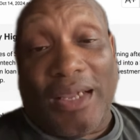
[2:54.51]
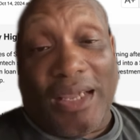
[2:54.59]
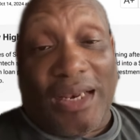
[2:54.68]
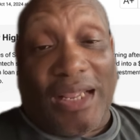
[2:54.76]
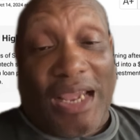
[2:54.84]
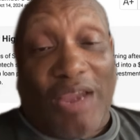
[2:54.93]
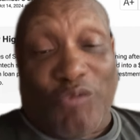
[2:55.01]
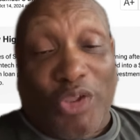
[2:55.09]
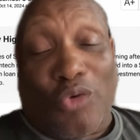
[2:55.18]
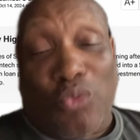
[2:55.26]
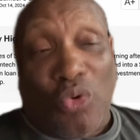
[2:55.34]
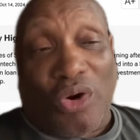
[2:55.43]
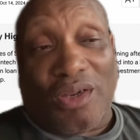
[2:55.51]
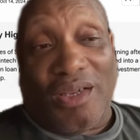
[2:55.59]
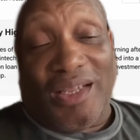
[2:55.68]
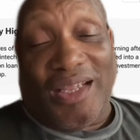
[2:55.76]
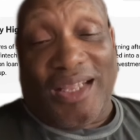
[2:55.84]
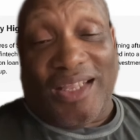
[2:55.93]
and every quarter
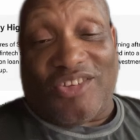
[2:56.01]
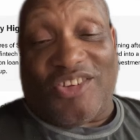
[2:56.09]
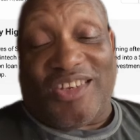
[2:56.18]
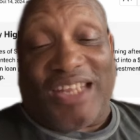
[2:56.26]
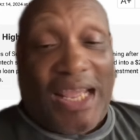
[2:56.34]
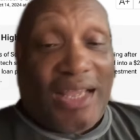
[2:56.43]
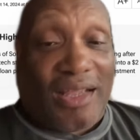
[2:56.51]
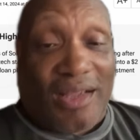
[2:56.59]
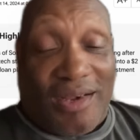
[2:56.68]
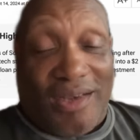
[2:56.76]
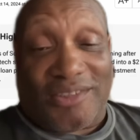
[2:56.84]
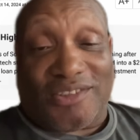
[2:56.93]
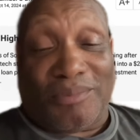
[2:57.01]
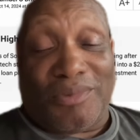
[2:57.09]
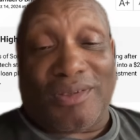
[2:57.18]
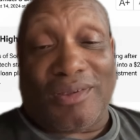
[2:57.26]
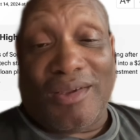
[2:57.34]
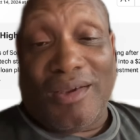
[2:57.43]
is taking
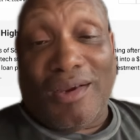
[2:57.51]
customers